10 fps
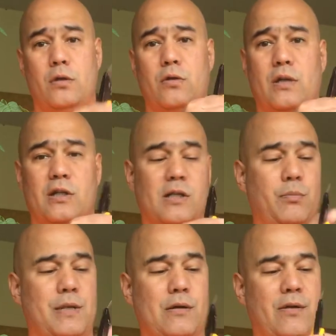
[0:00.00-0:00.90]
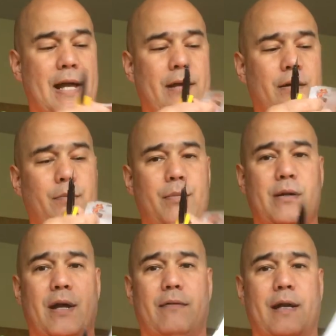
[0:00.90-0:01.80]
just peel
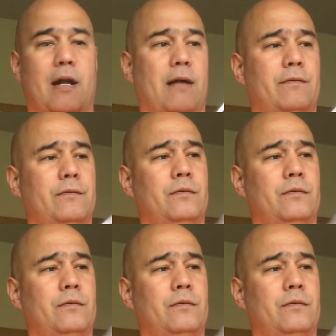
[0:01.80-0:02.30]
that right off.